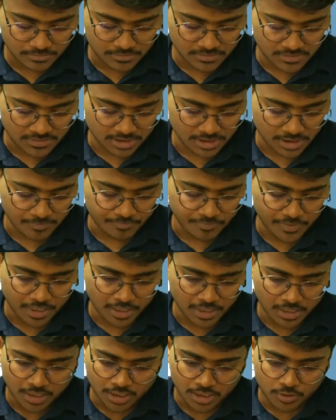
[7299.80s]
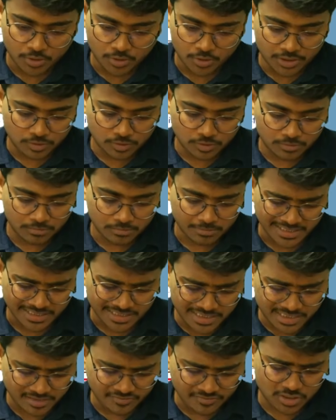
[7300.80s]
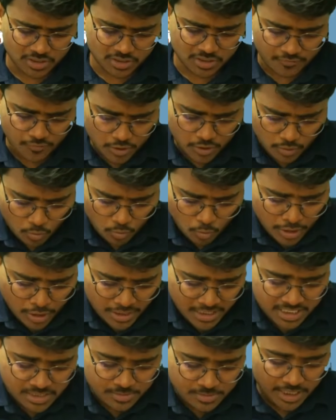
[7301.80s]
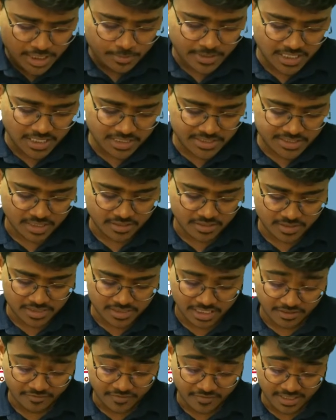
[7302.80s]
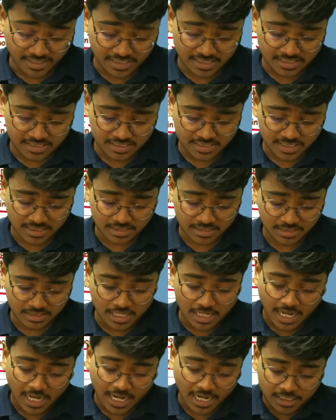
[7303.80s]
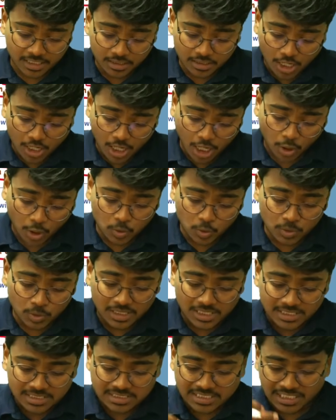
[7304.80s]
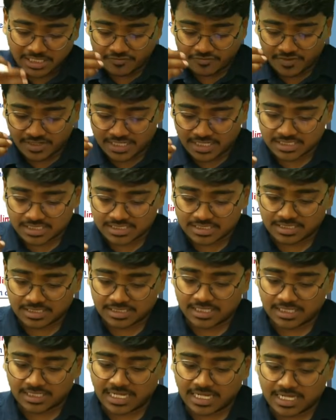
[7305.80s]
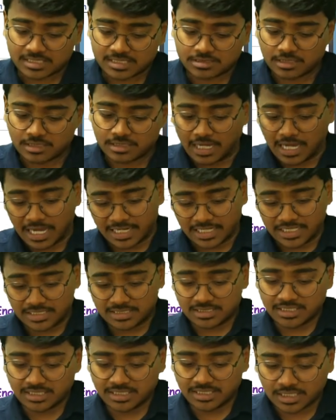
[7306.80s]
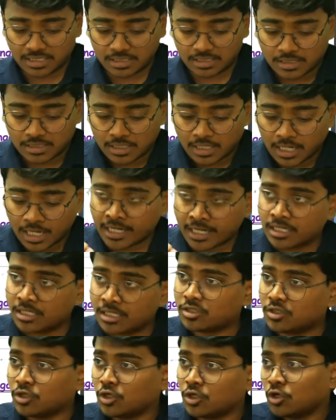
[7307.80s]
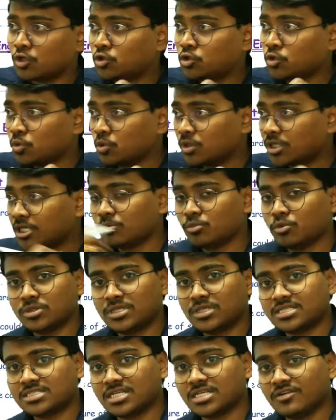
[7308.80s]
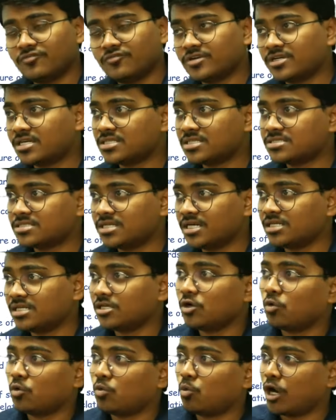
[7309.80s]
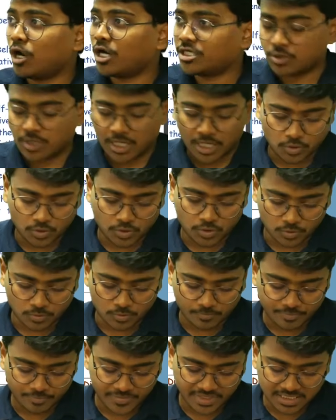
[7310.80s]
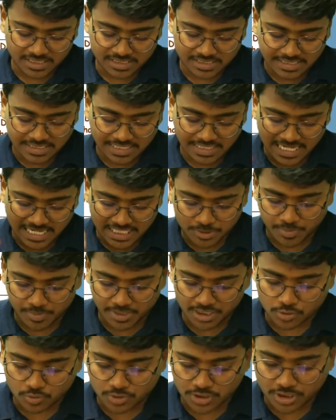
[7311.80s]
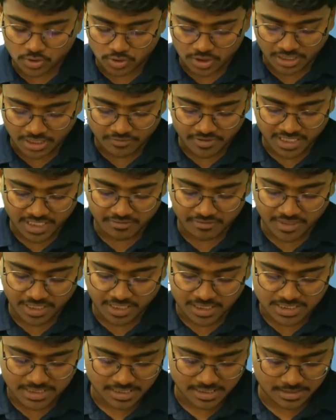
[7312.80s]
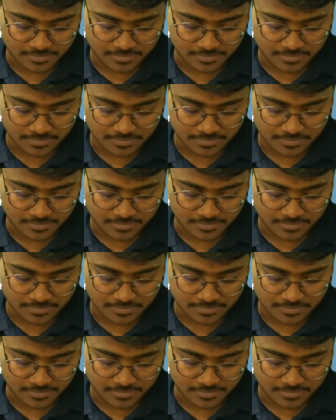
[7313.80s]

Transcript: see, you need to mention first of all what is meant by a self interest threat and how self interest threat has arisen here, and to remove that self interest threat, what you have to do. These three aspects you need to cover in your answer.